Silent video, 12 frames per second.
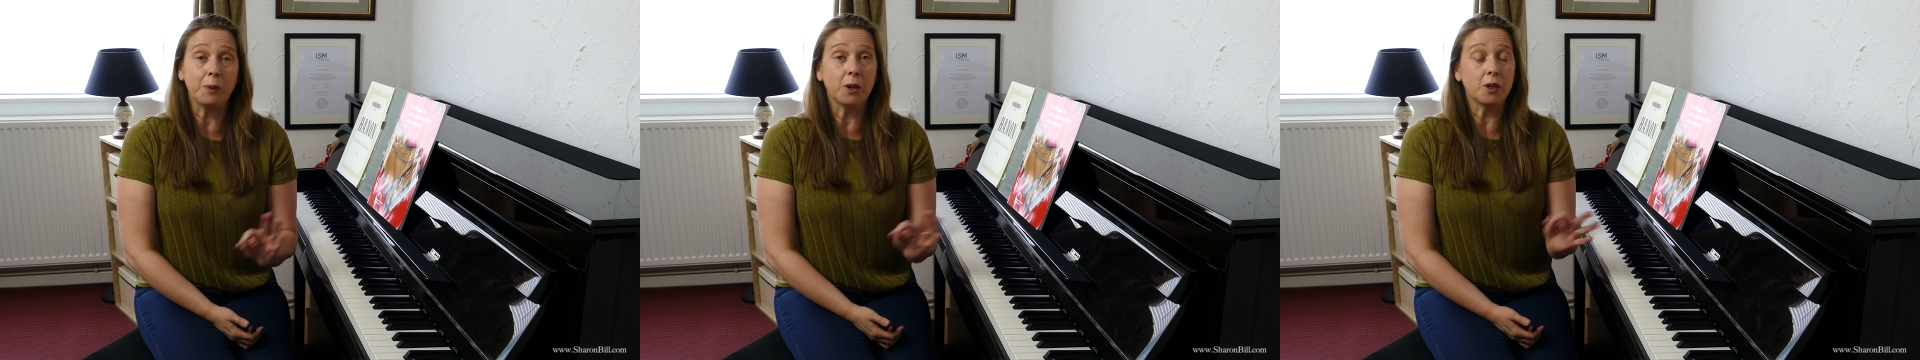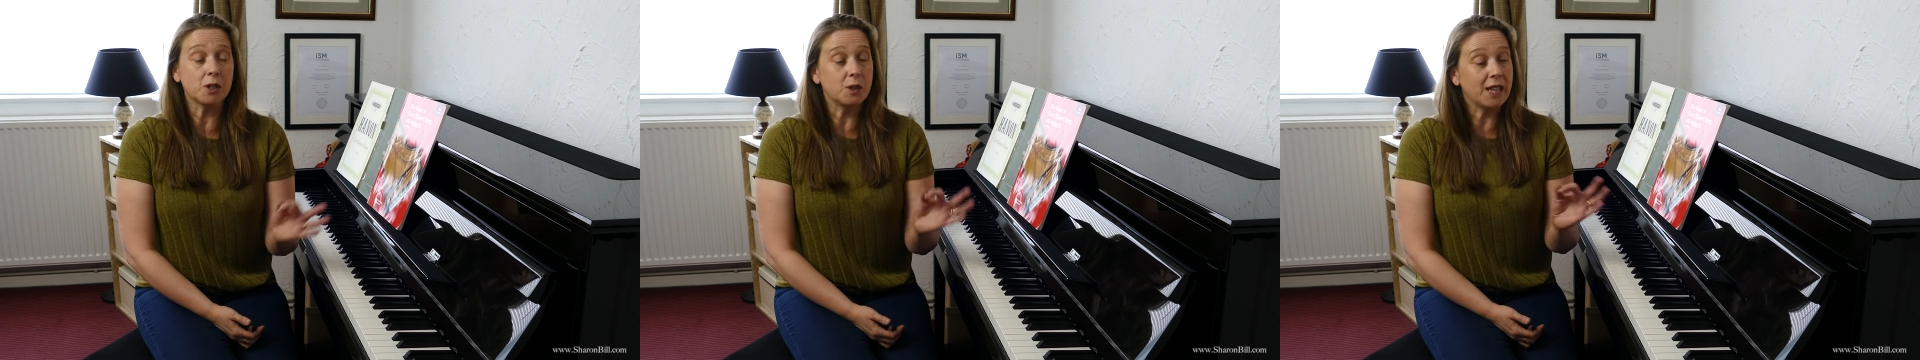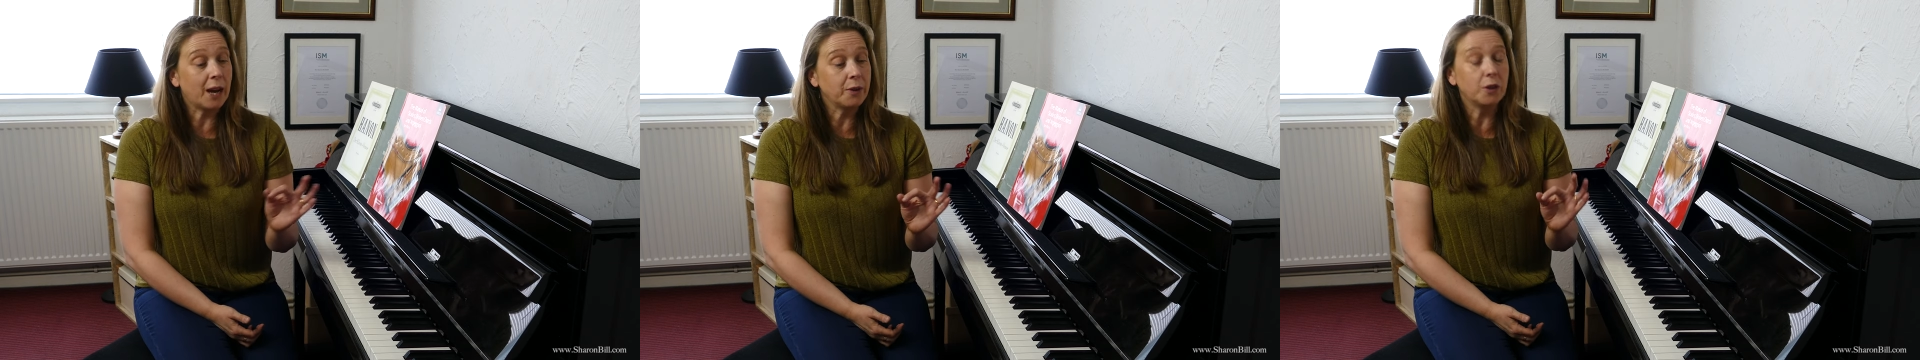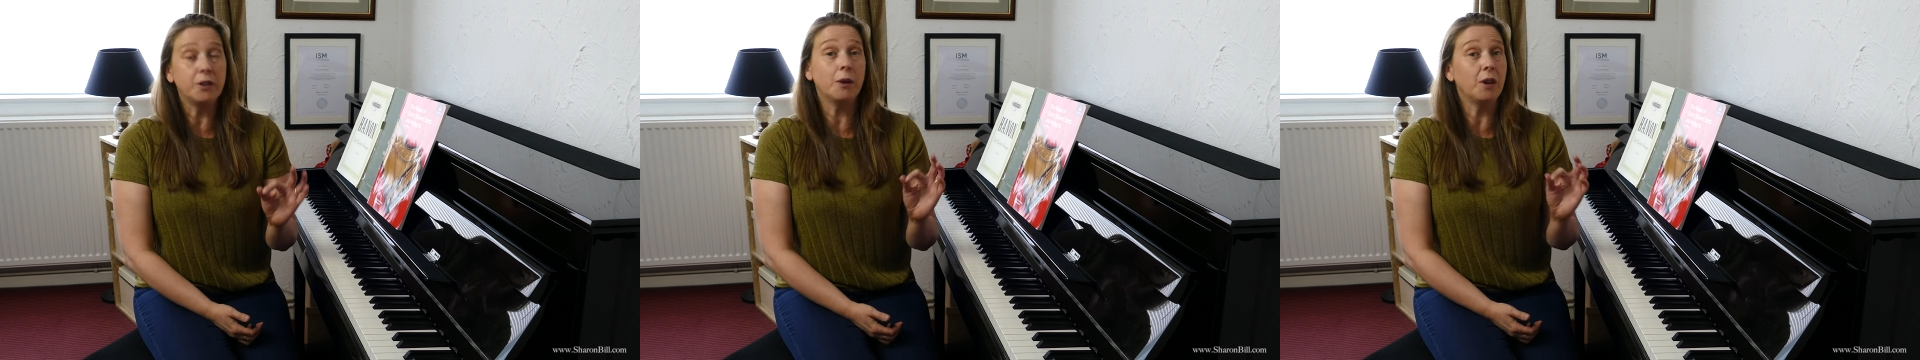because now
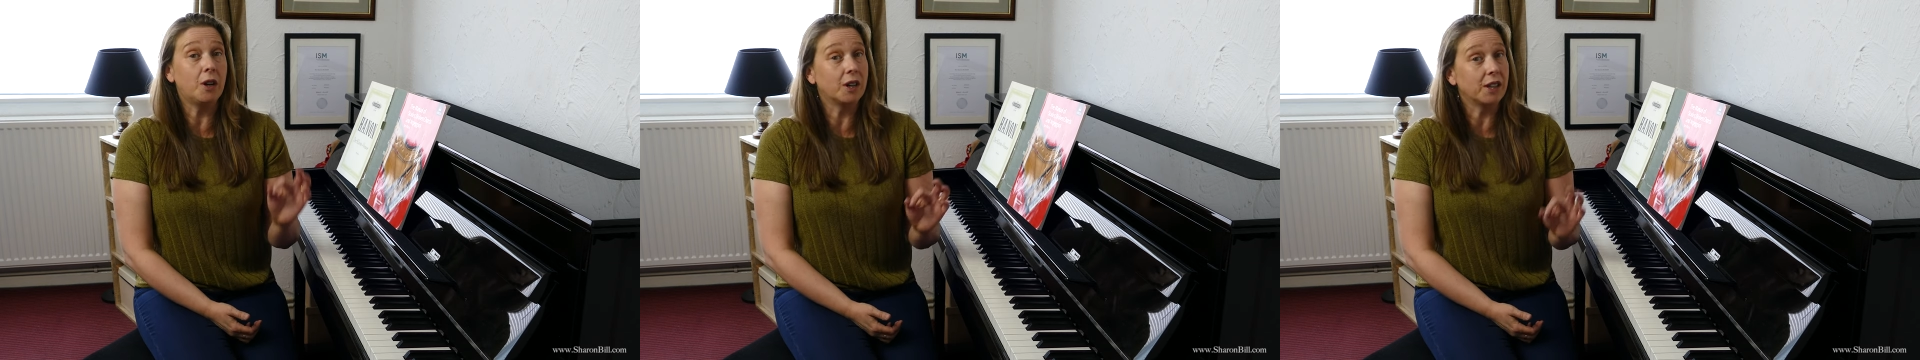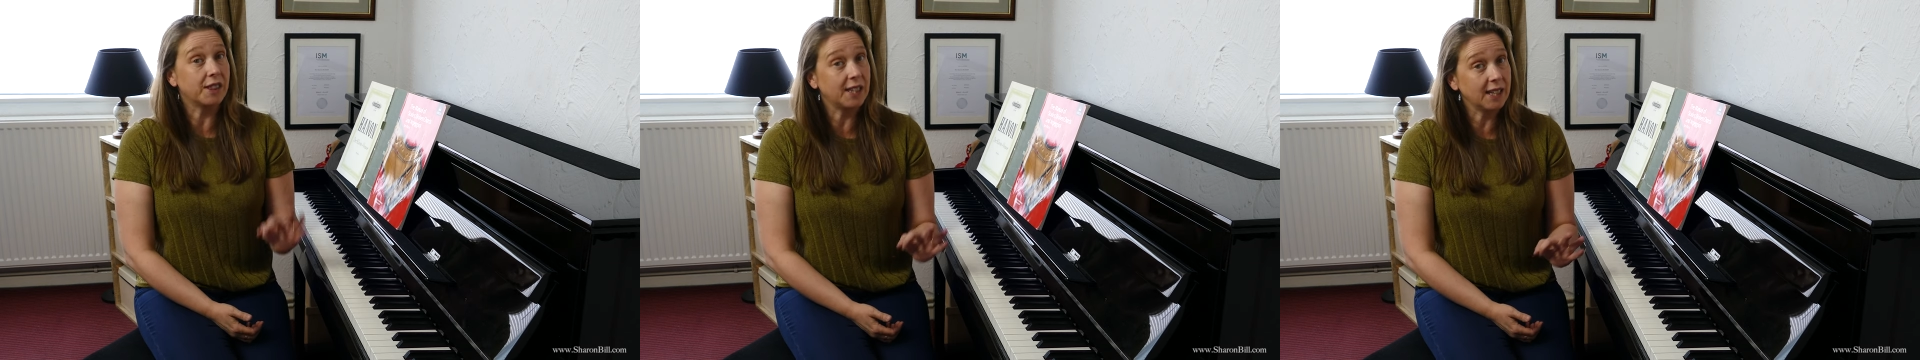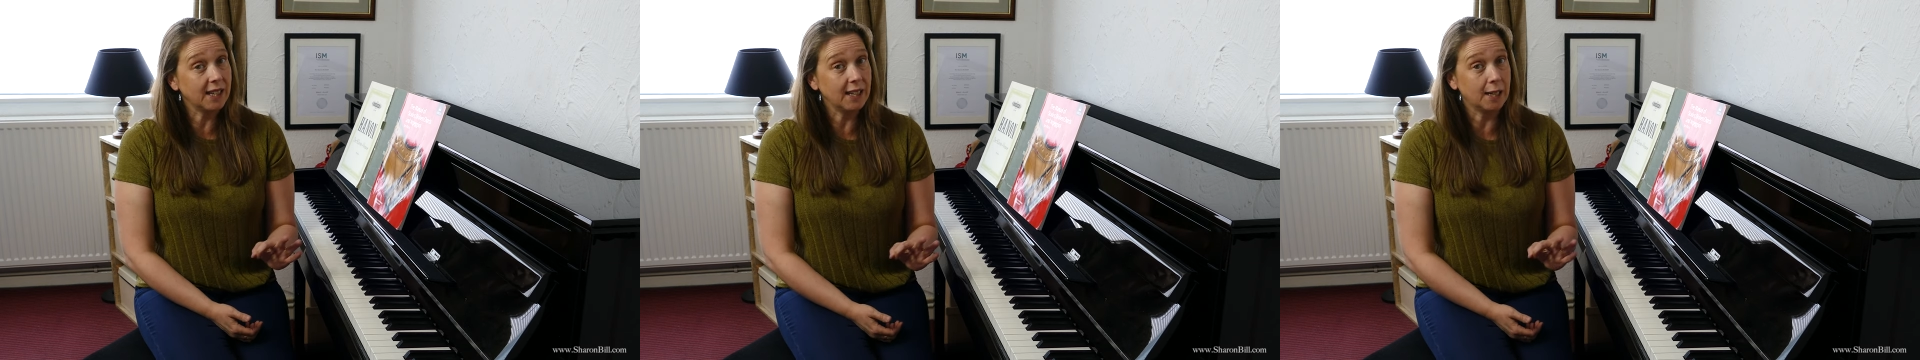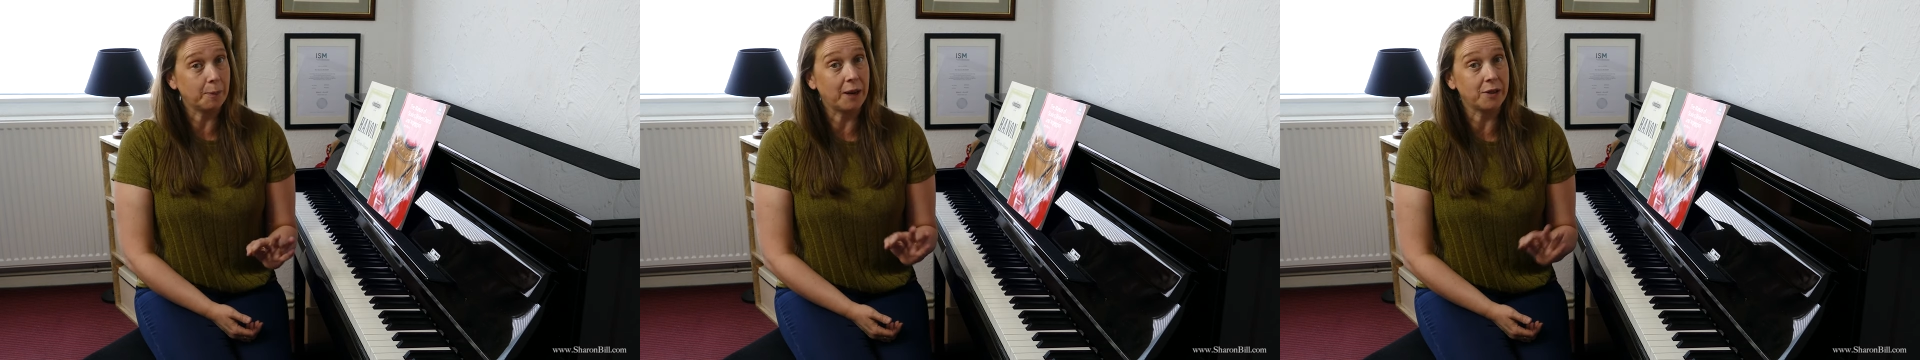you're no longer
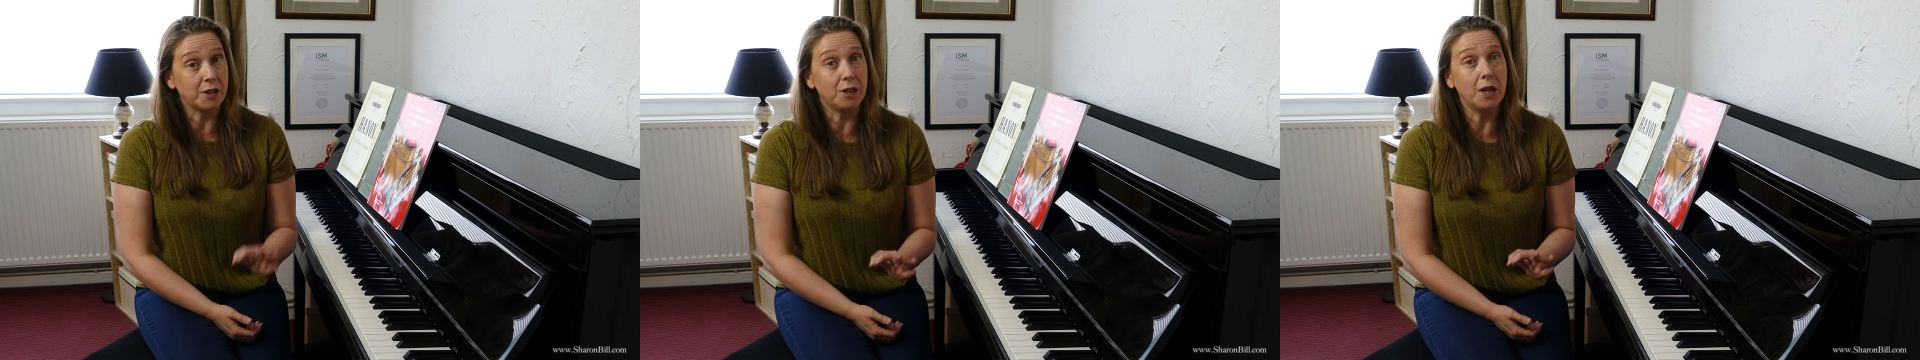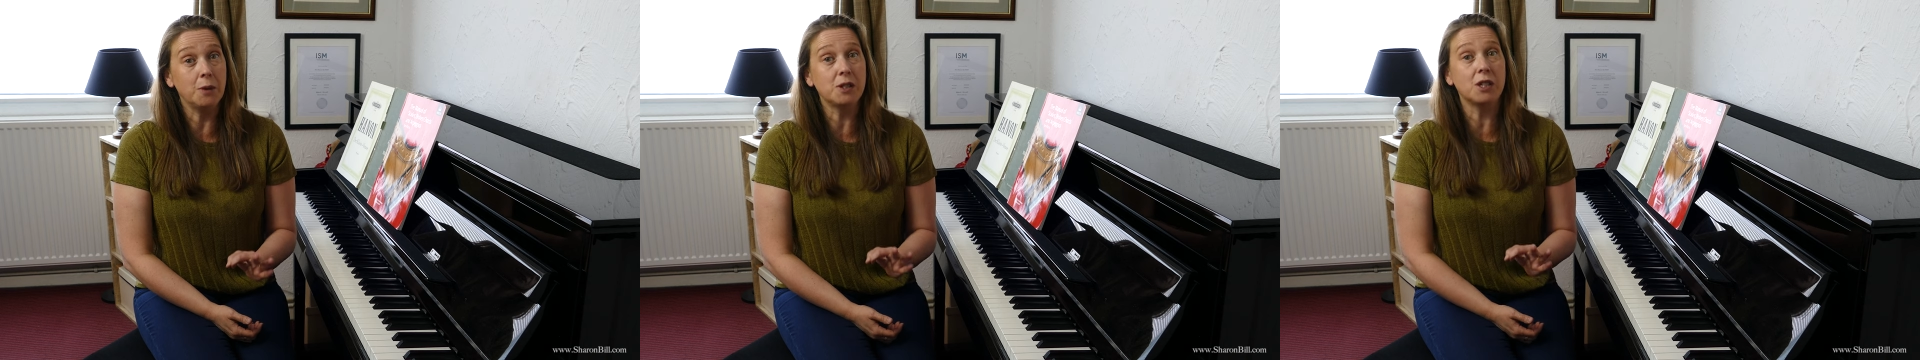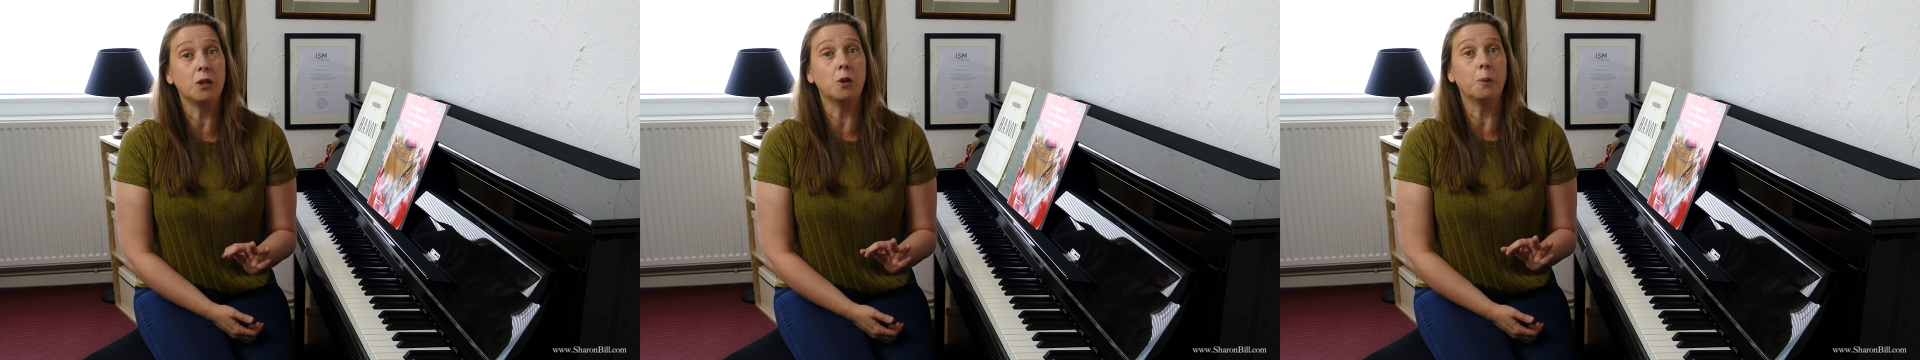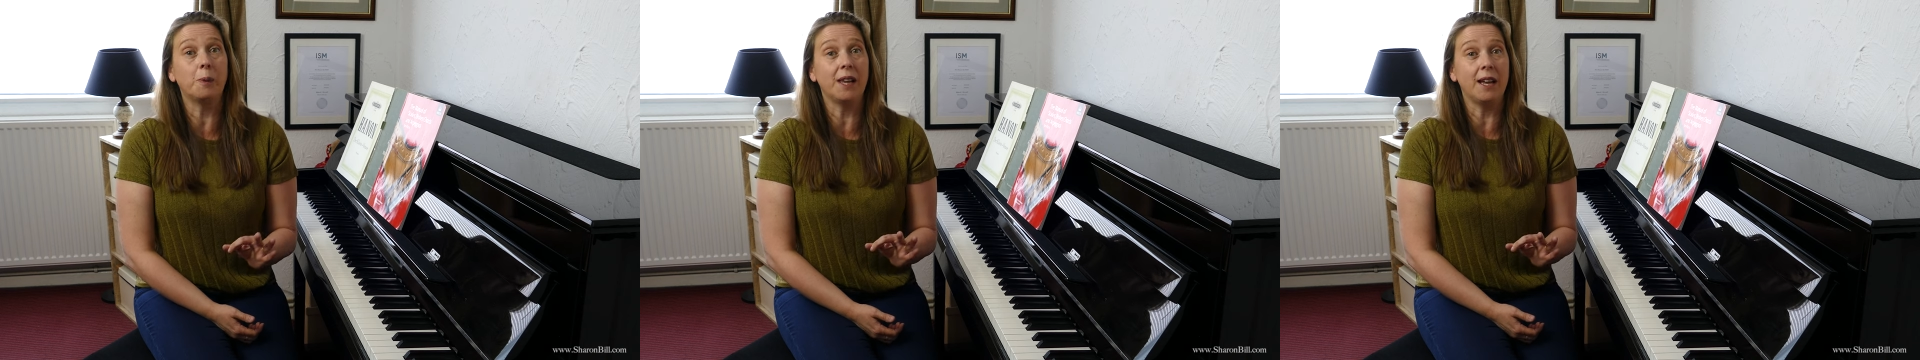thinking about the notes that you're
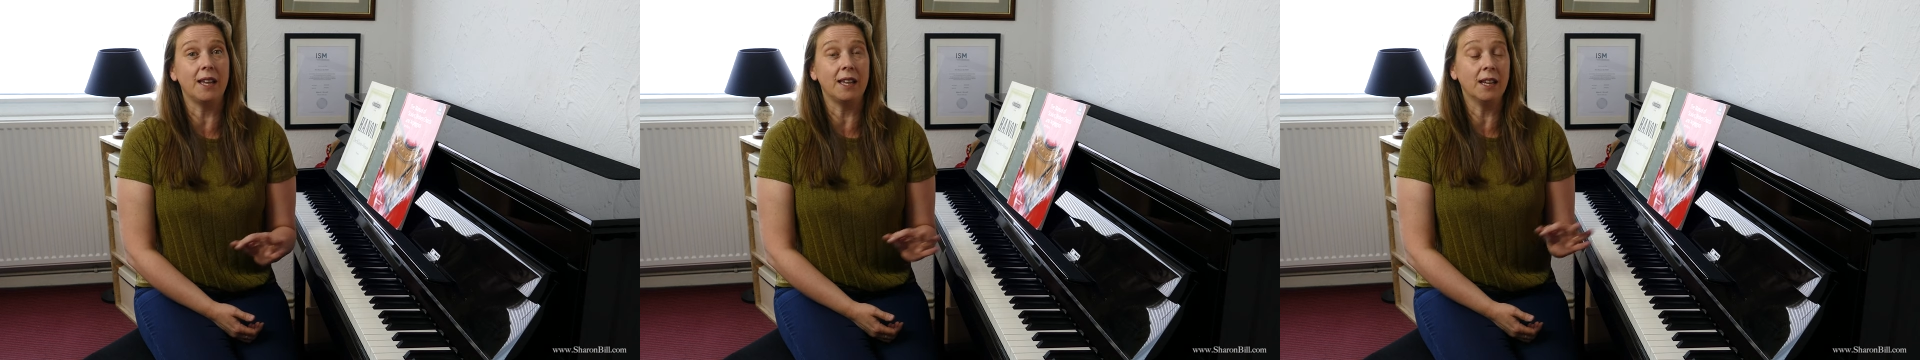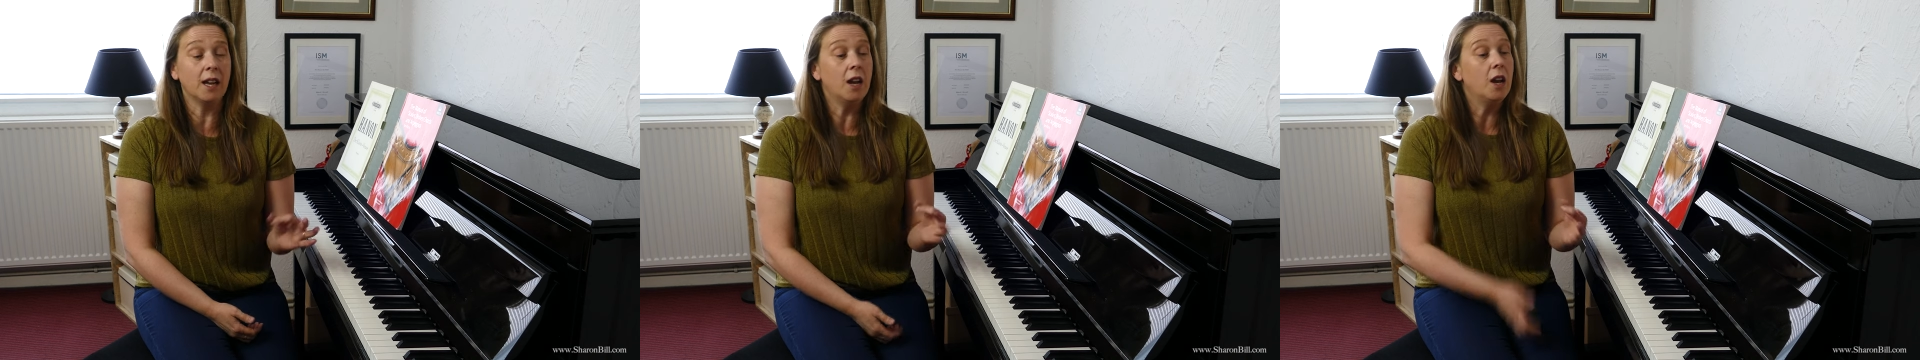playing,